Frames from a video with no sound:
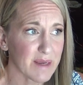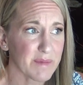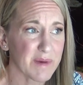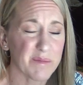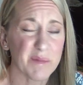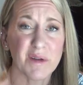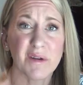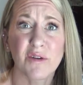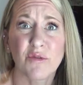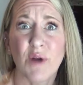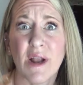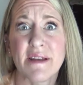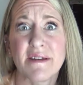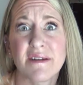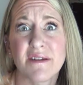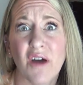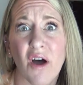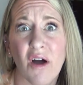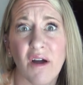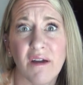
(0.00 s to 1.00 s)
Maybe you could rent
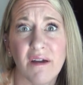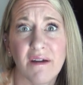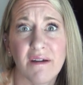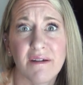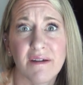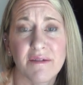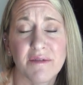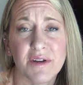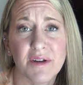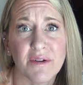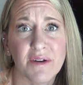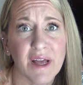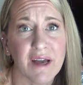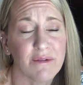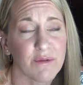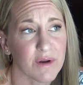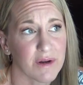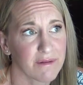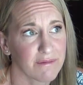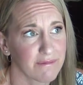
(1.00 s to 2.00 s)
a dog if you don't
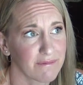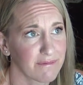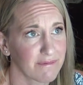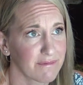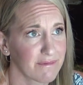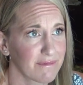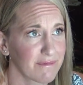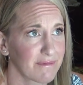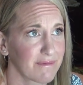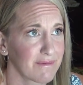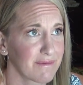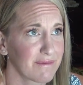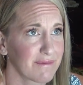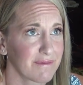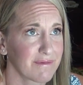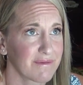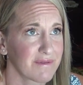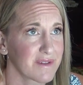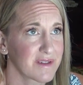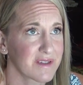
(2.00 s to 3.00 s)
have one.
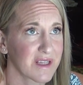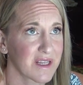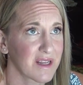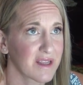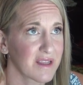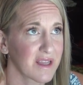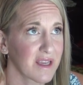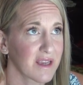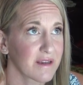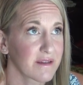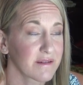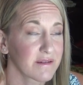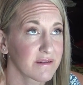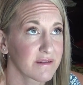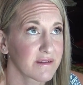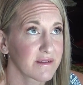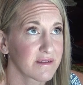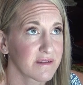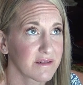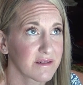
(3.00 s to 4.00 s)
Is that a thing?
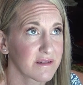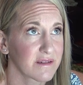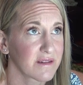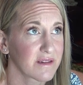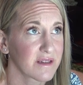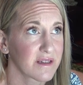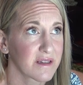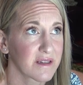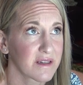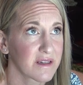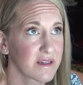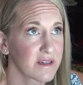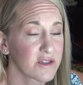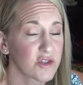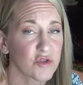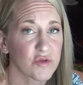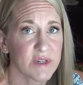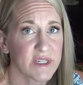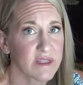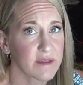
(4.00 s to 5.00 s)

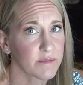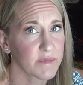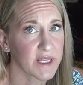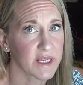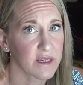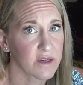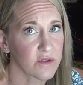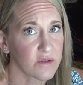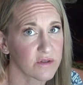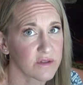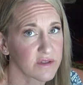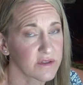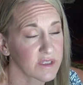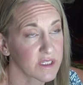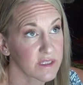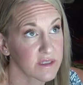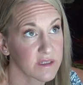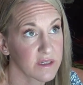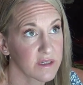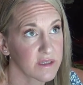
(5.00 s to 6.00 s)
Treat them like gold,
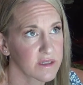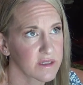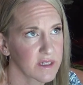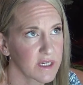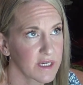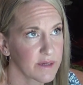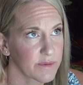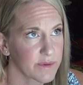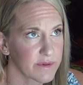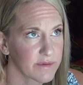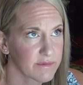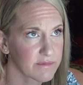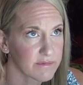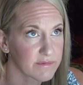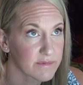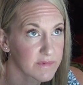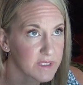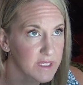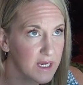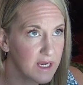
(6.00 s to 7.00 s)
that's all that I
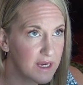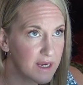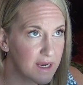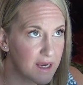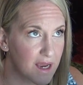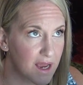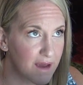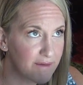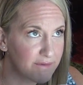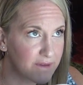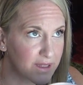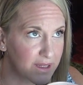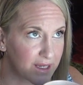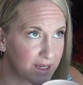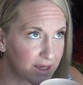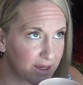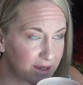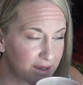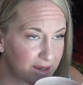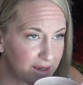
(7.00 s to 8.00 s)
would say.
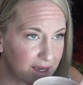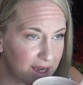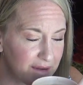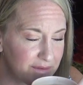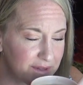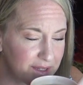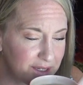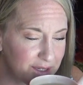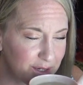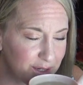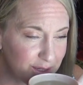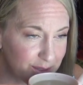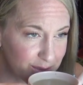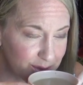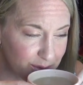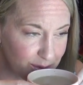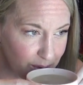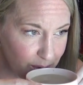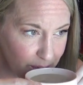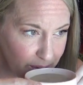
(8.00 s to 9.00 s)
Heavenly
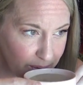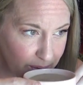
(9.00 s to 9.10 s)
dogs.